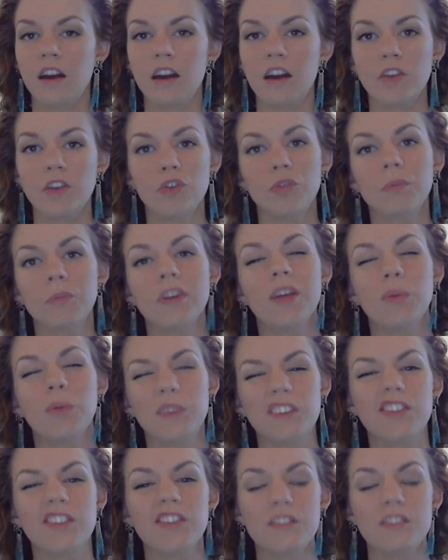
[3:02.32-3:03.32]
I normally
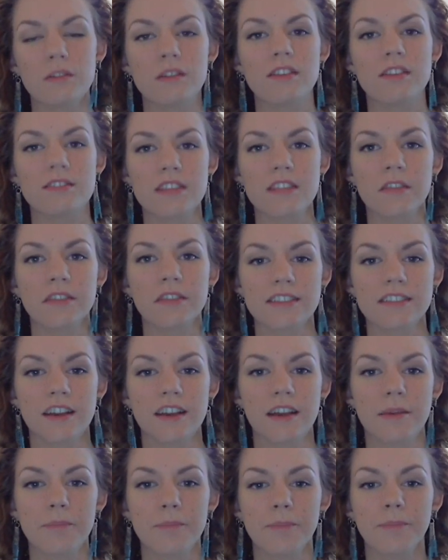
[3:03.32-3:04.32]
wouldn't do this every
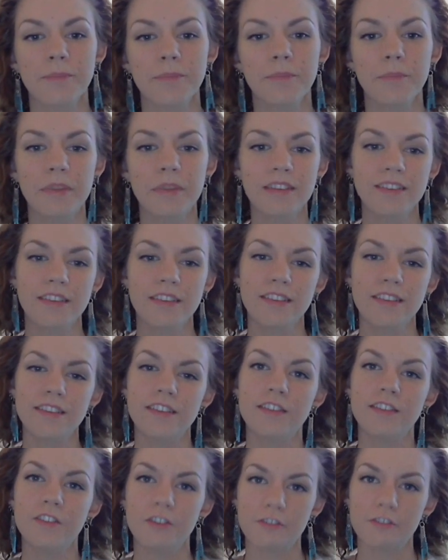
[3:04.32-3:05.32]
time, but since
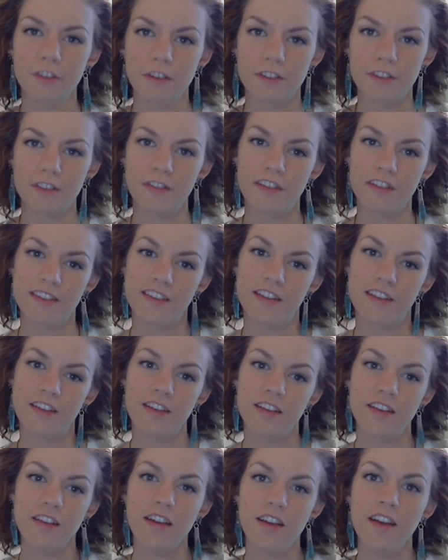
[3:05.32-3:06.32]
it's your first
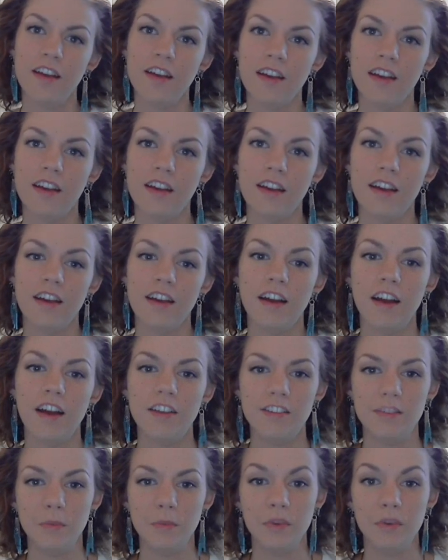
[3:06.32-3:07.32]
visit, I
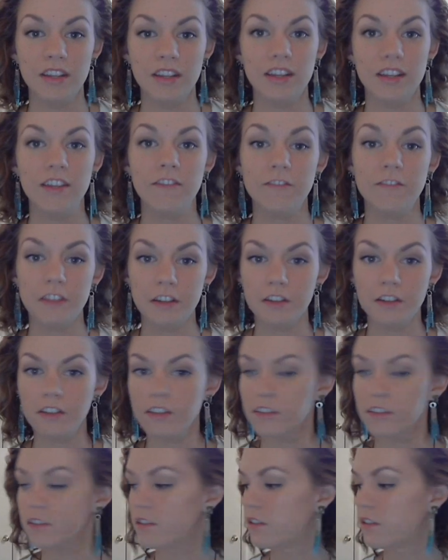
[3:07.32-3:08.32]
just want to get a feel.